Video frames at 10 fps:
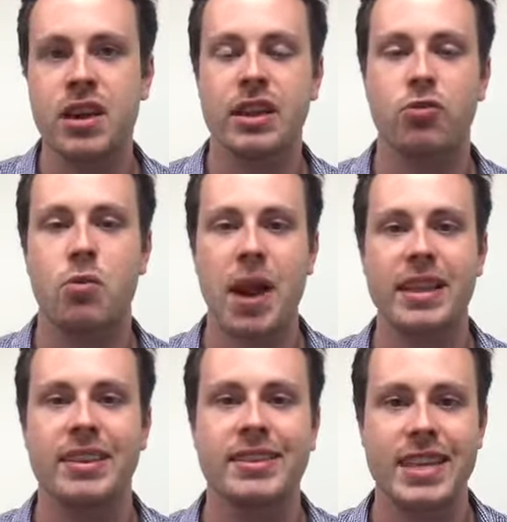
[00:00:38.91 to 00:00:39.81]
that remain
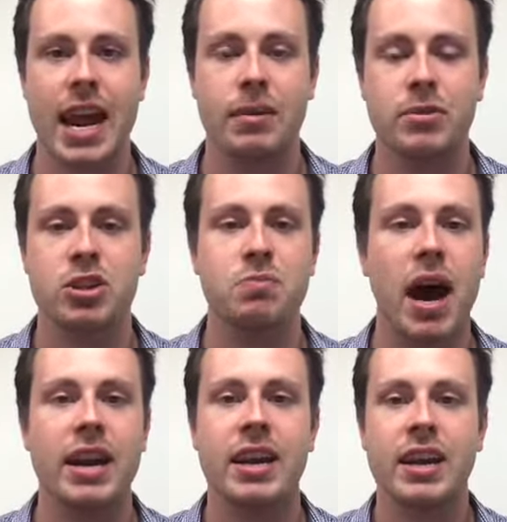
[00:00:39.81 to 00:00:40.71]
the same despite